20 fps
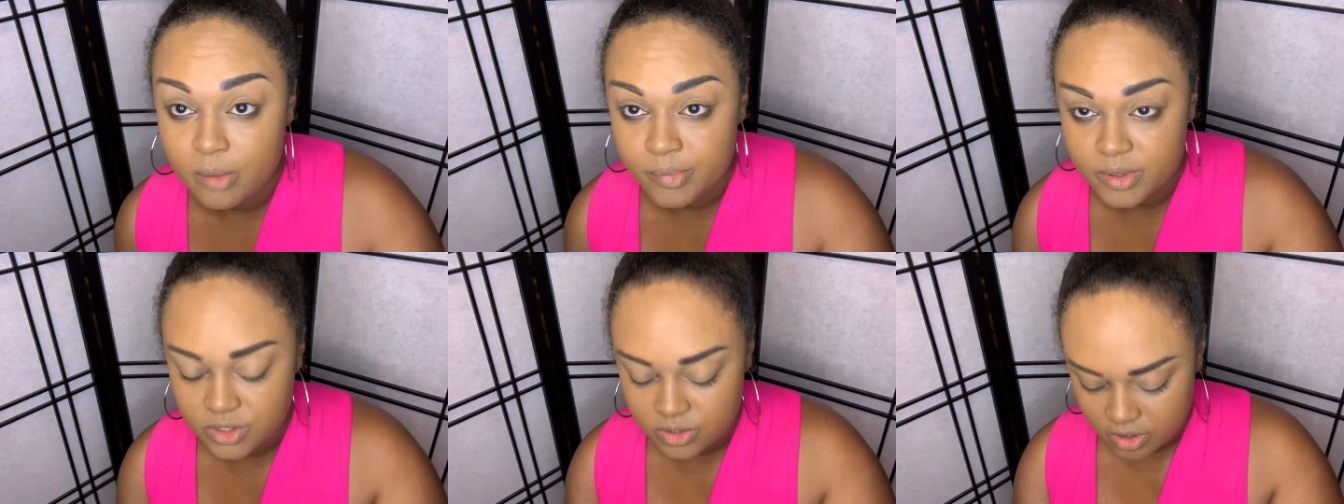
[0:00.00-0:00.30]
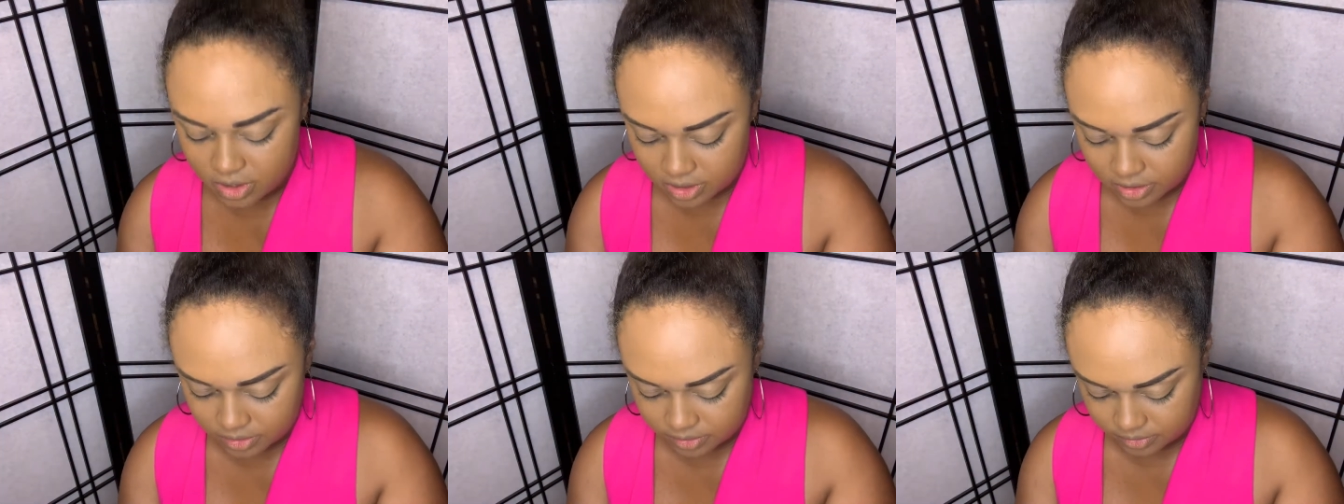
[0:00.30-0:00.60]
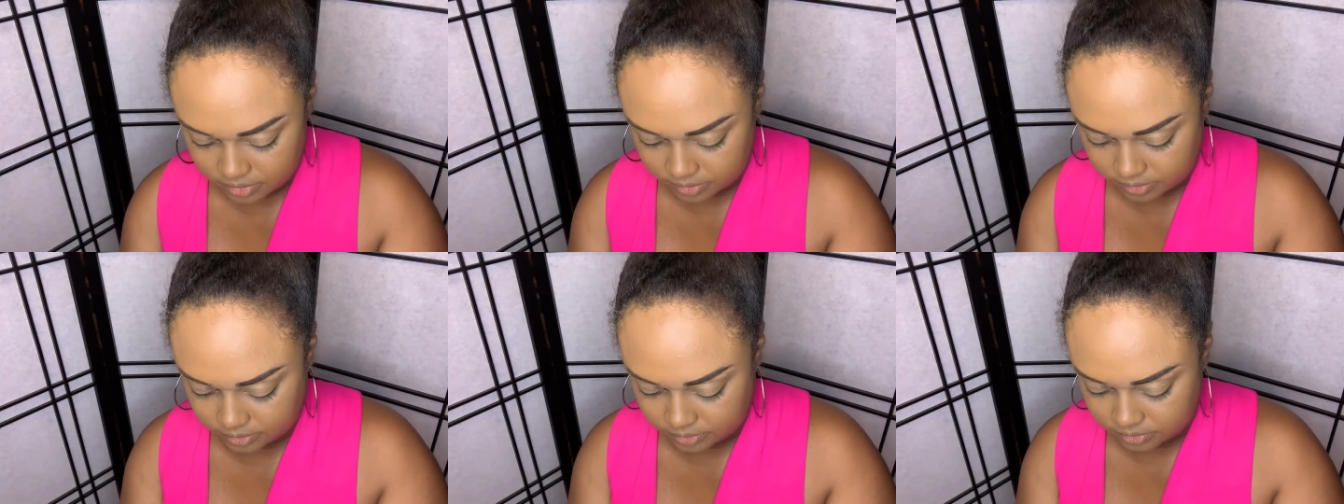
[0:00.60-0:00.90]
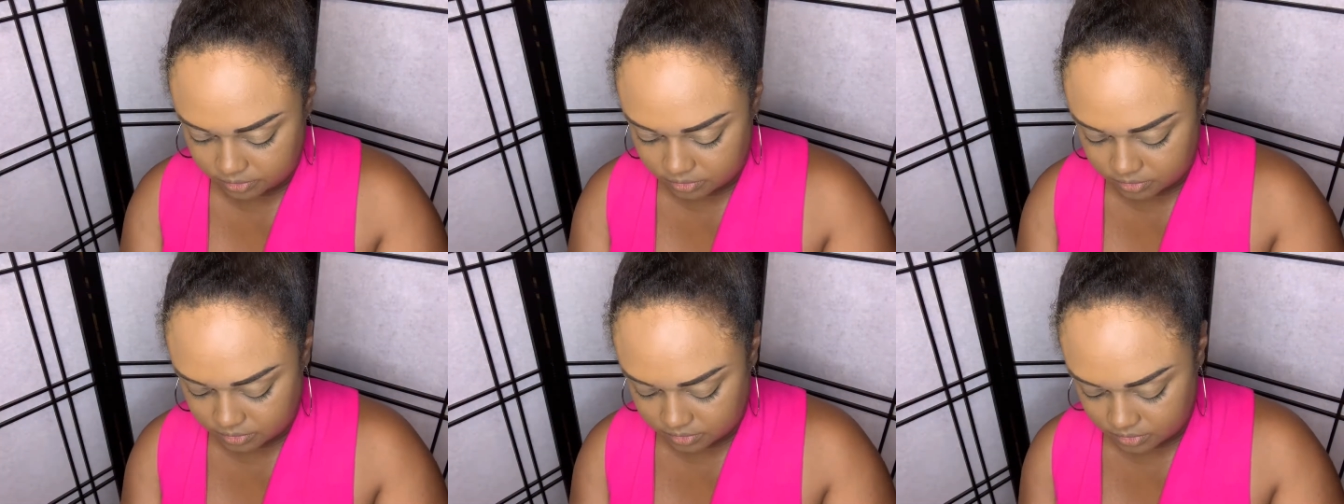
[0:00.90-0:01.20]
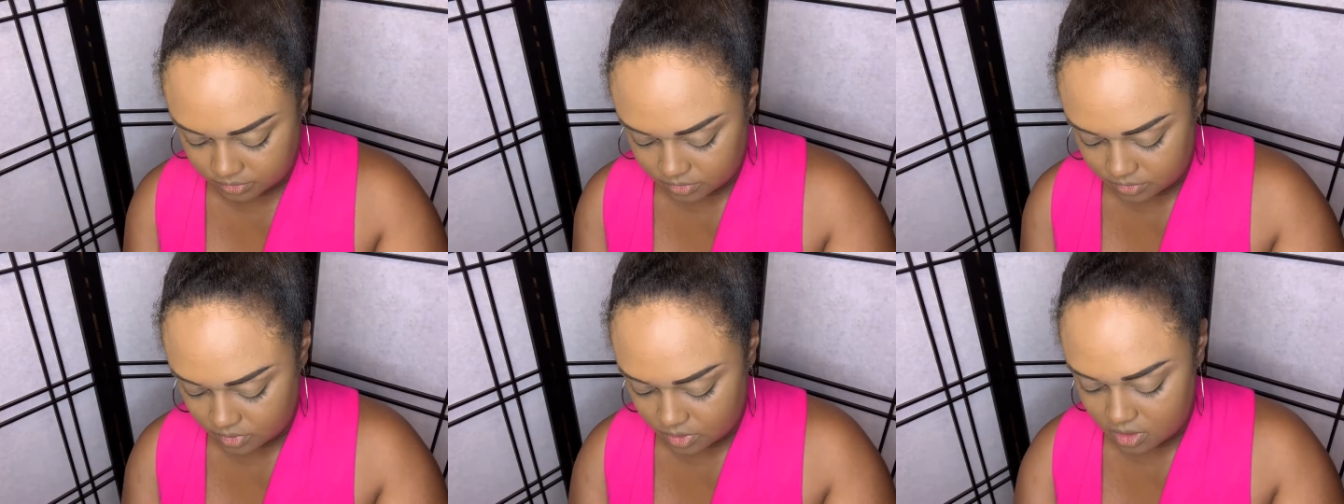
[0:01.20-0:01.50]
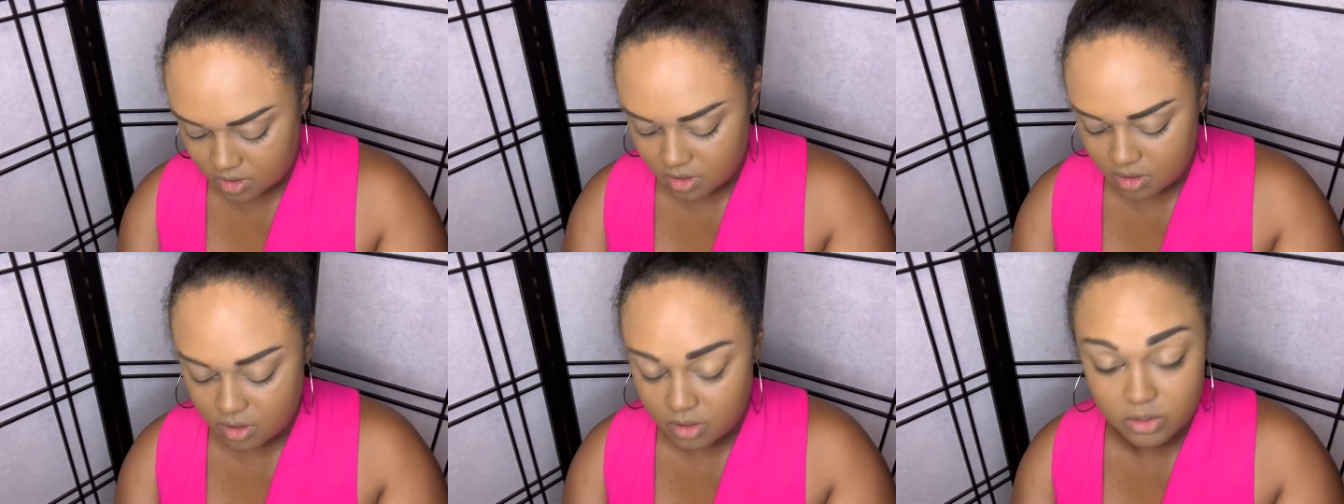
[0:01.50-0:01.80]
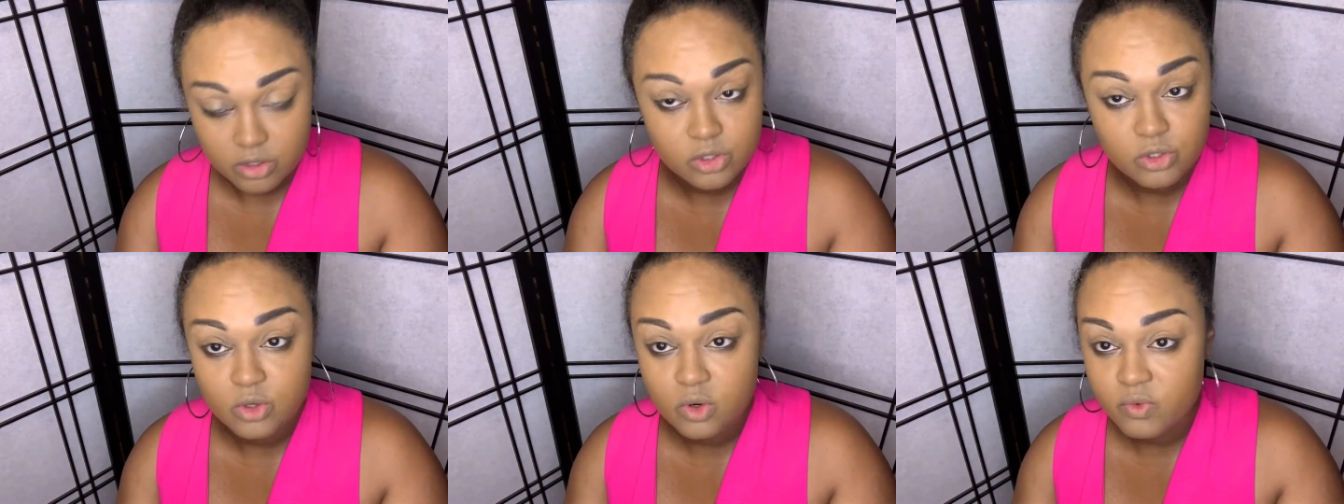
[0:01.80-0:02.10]
is art.
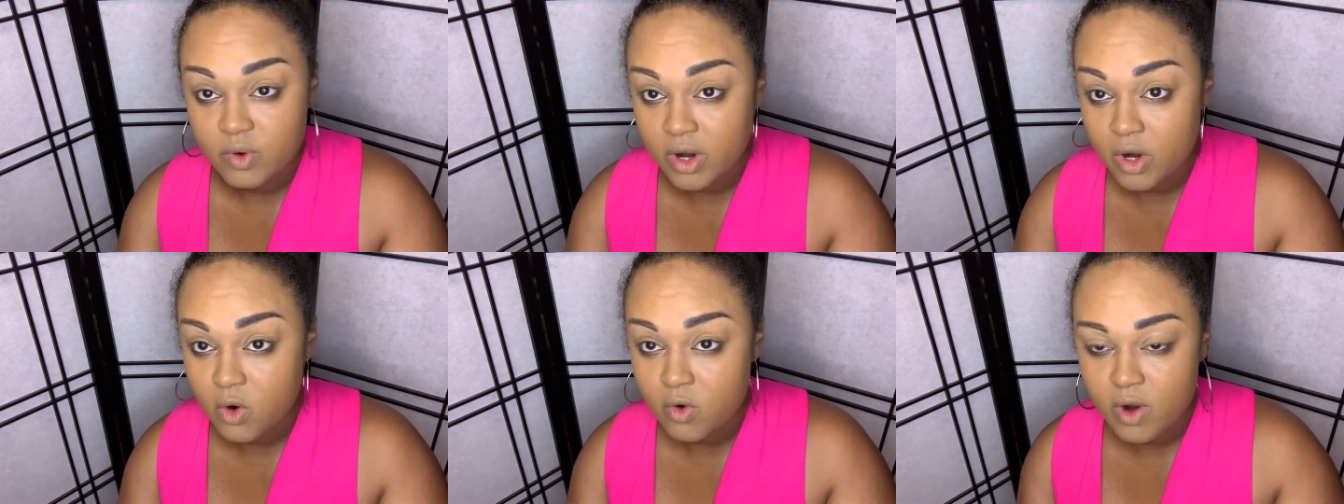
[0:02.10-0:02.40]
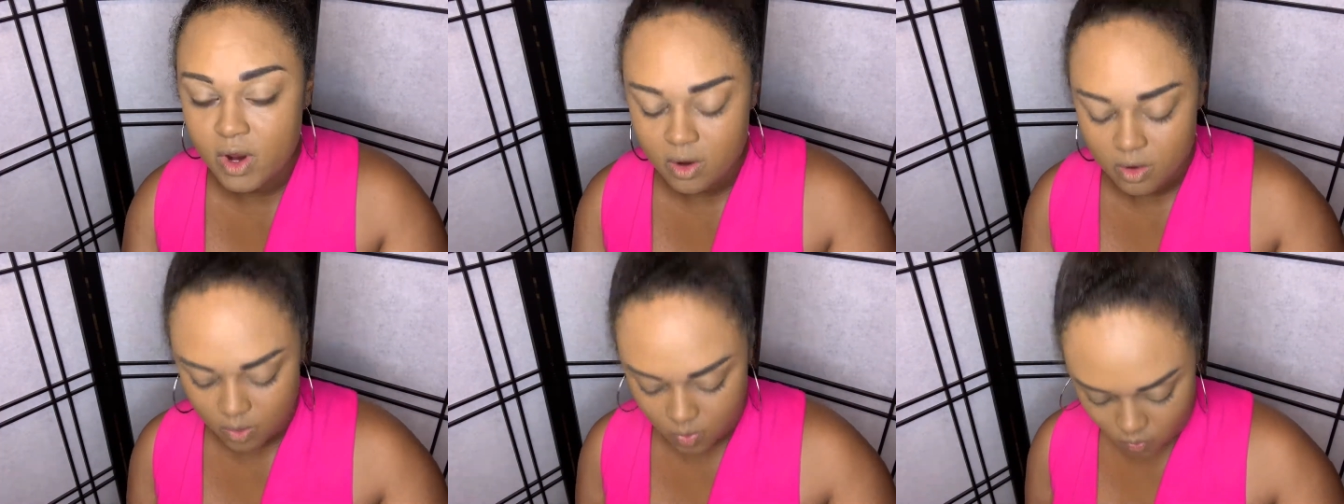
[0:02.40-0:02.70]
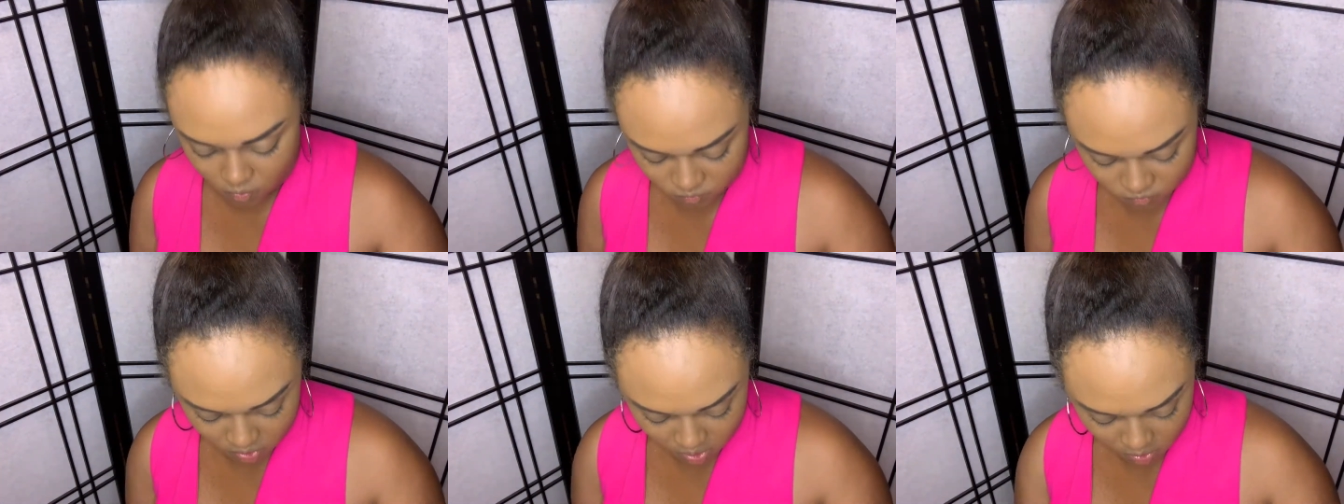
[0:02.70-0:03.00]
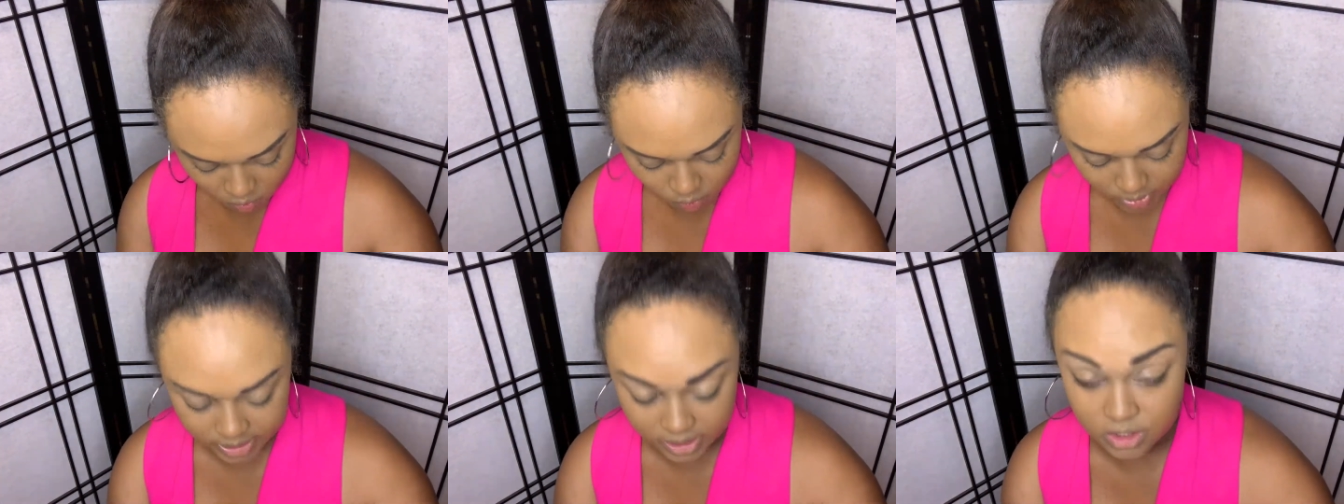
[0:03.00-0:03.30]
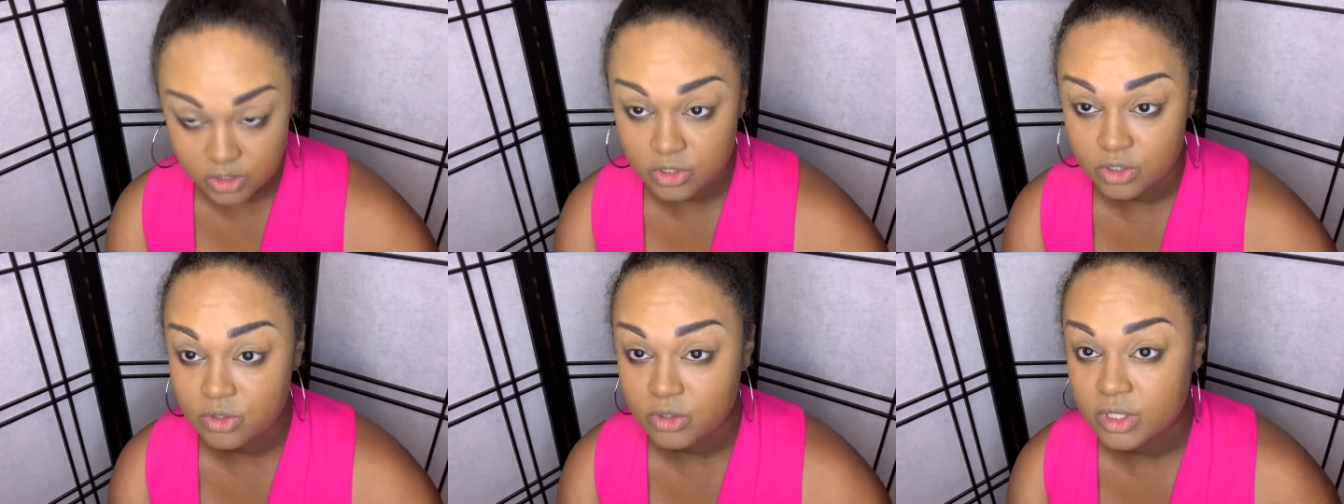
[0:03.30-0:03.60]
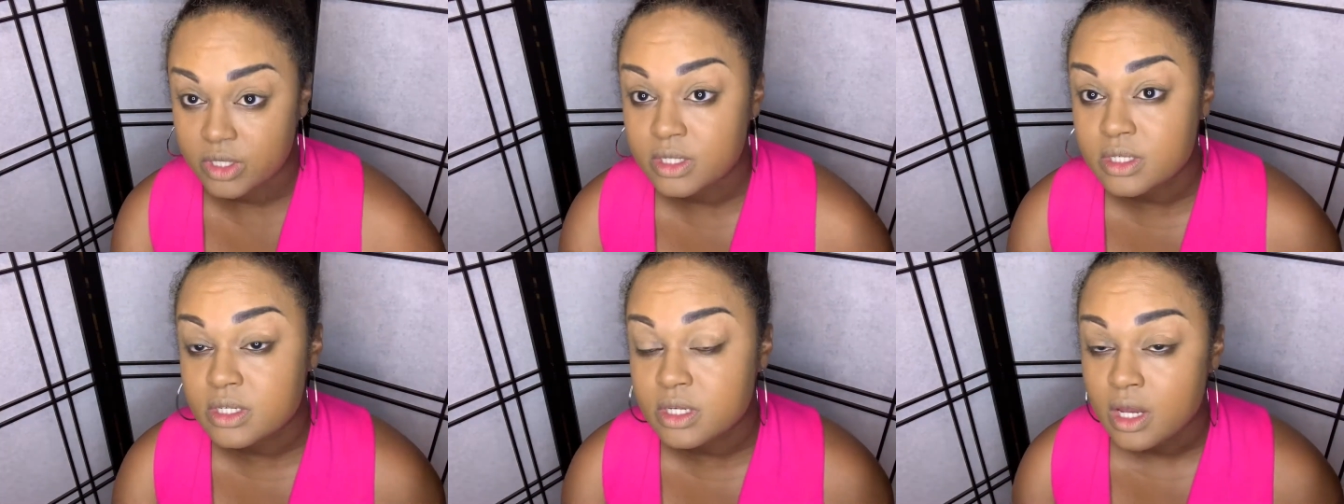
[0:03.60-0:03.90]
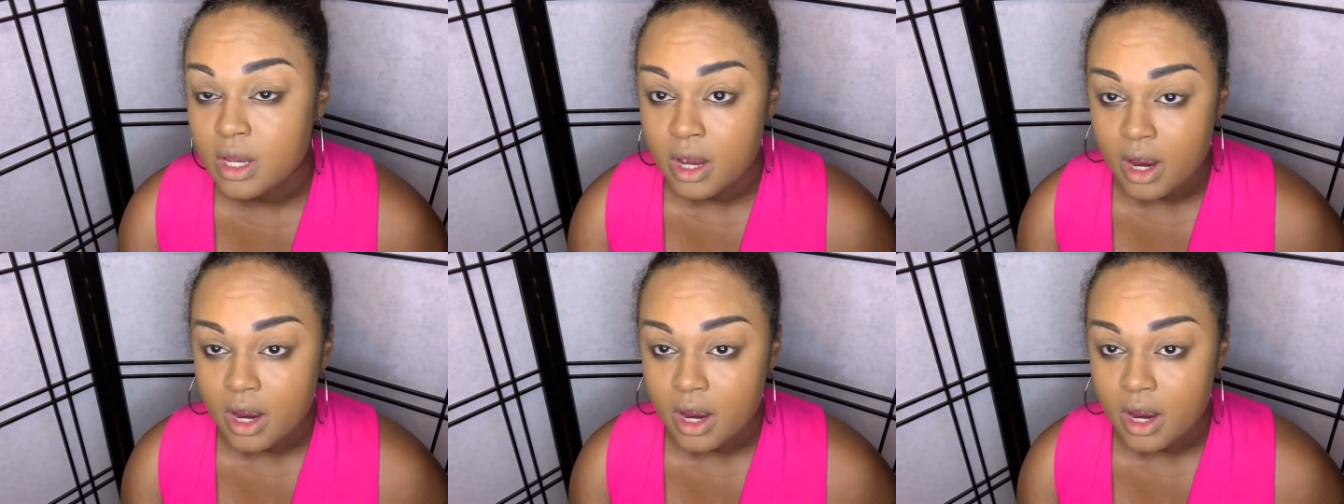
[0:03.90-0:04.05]
There's no right or wrong way to do this.